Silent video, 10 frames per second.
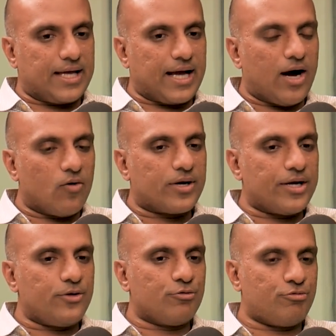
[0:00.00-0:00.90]
how
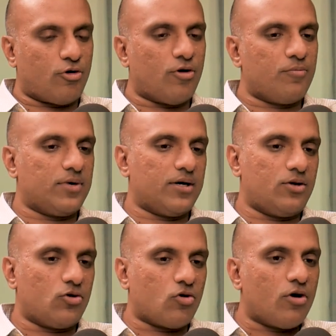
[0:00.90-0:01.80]
can you form a
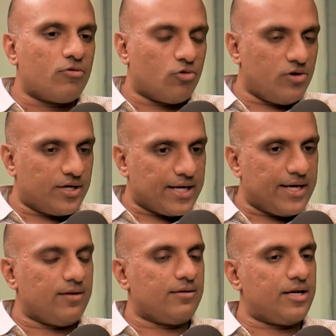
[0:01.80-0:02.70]

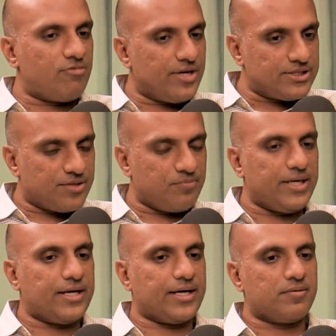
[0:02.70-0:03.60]
non-volatile,
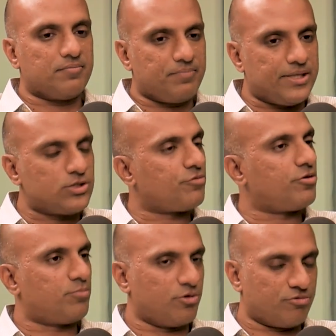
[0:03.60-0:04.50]
inflation-beating piece of
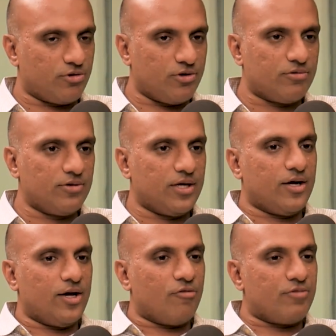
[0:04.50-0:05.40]
your portfolio
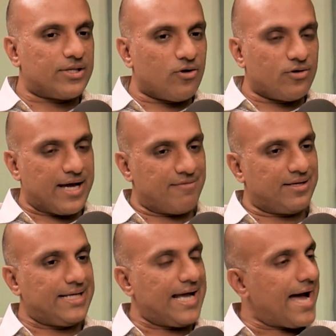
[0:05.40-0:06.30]
without
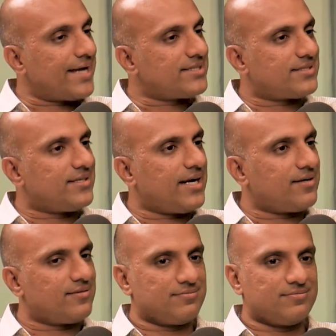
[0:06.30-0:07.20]
having the angst that
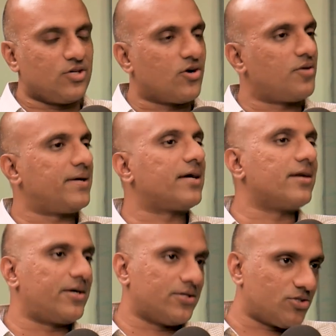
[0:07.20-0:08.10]
you're not making
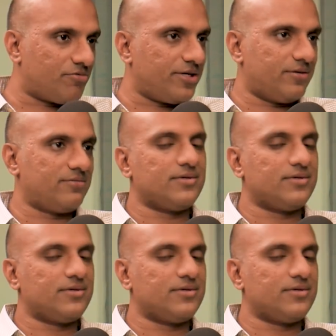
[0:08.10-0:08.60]
returns of it?